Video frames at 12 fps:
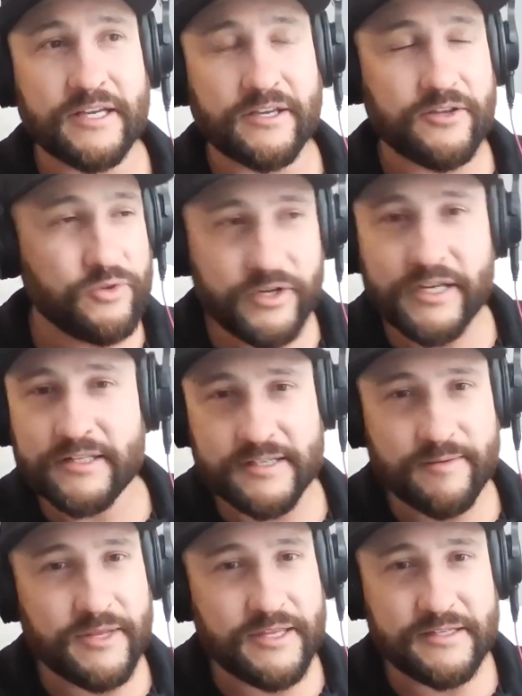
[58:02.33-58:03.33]
You look at
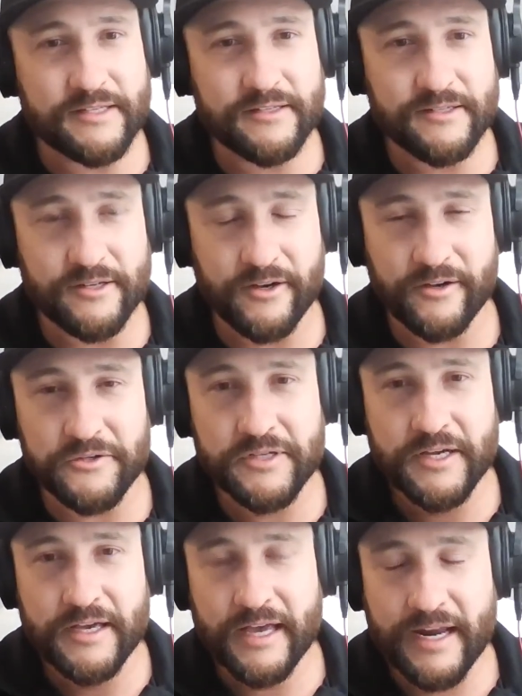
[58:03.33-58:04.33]
some of these installs,
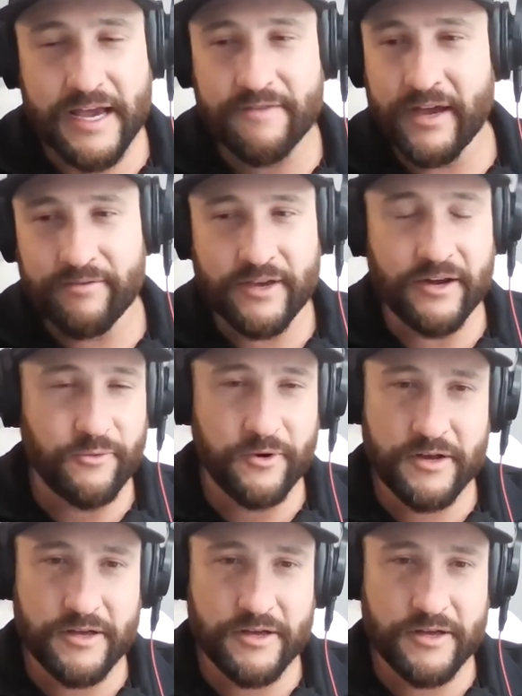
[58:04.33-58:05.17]
and I've got to work on the